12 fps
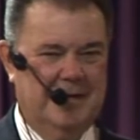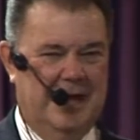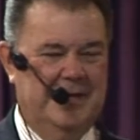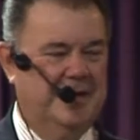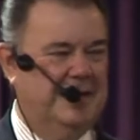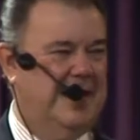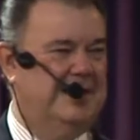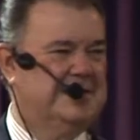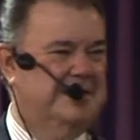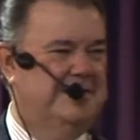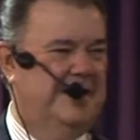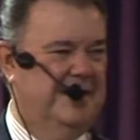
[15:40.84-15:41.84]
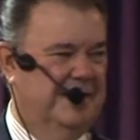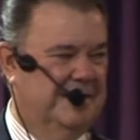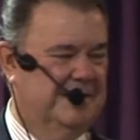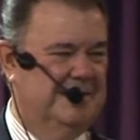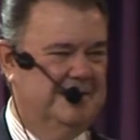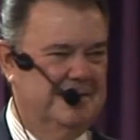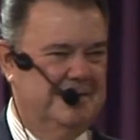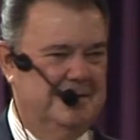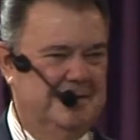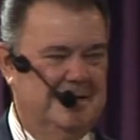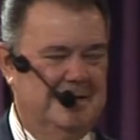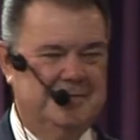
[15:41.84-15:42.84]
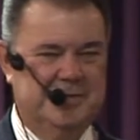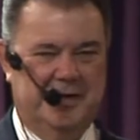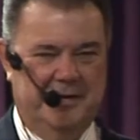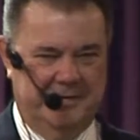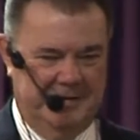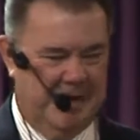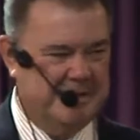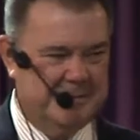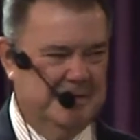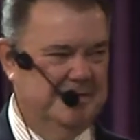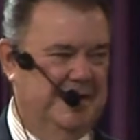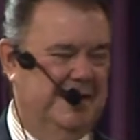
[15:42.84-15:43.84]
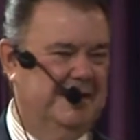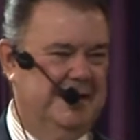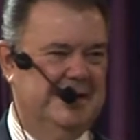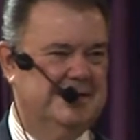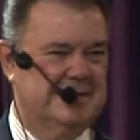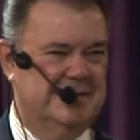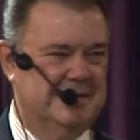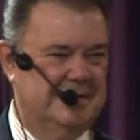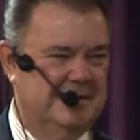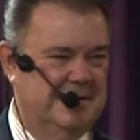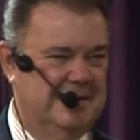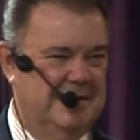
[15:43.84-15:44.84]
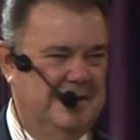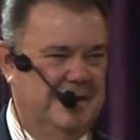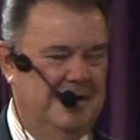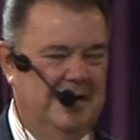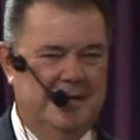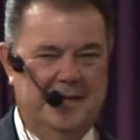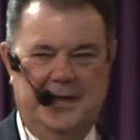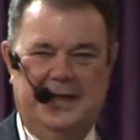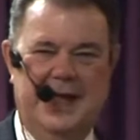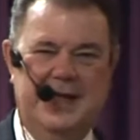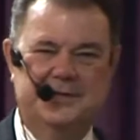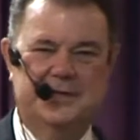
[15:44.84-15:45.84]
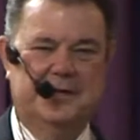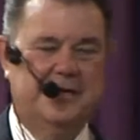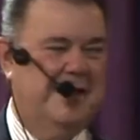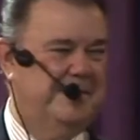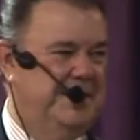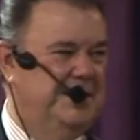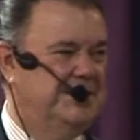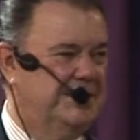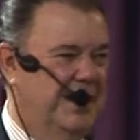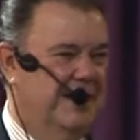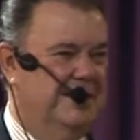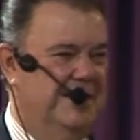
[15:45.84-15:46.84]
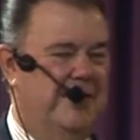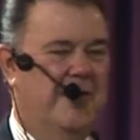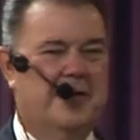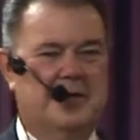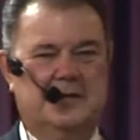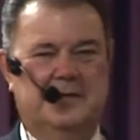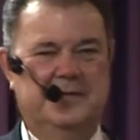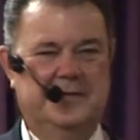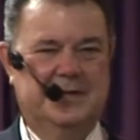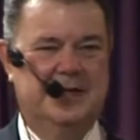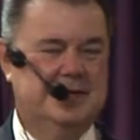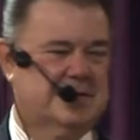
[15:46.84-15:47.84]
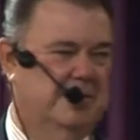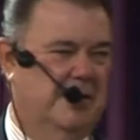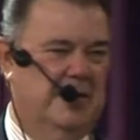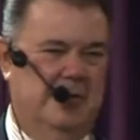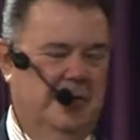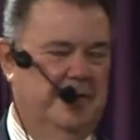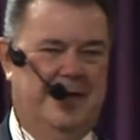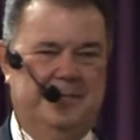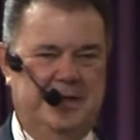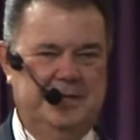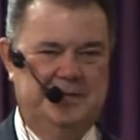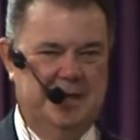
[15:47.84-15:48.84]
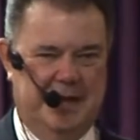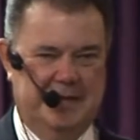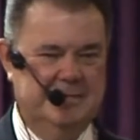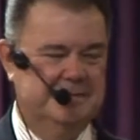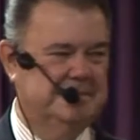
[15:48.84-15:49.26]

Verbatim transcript: and the gates of hell shall not prevail against it. The gate shall not be shut, the oracle of the testimony will not be shut.